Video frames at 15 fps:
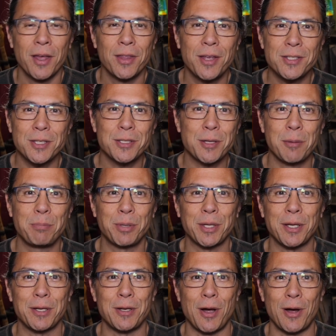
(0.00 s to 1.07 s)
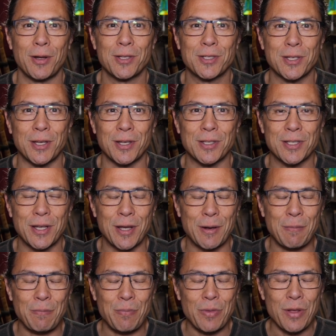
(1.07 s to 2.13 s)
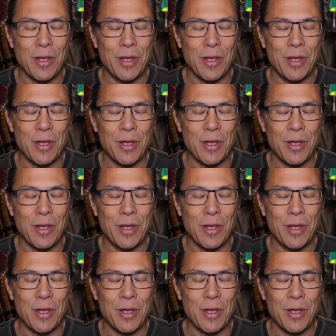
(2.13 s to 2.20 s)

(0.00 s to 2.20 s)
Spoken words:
This is complete nonsense. And